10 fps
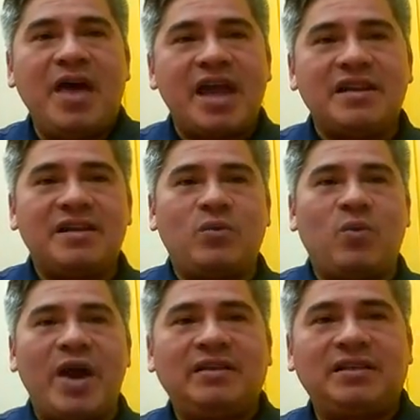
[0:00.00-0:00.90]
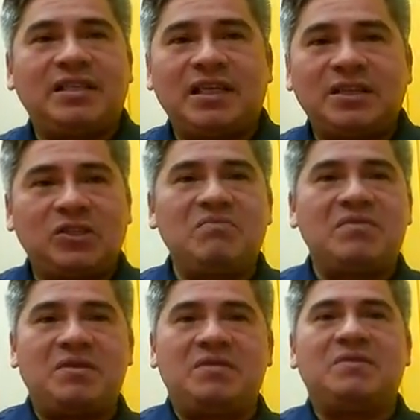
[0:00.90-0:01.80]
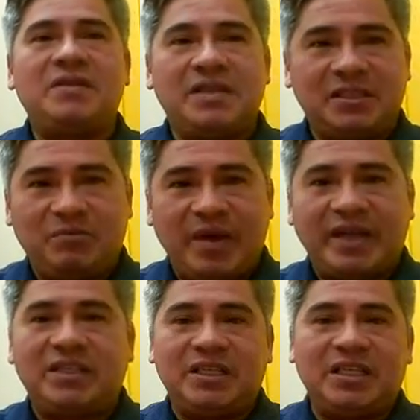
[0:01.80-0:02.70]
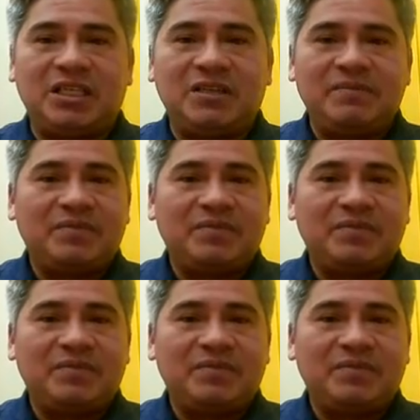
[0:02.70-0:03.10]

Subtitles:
then the waiter said something unexpected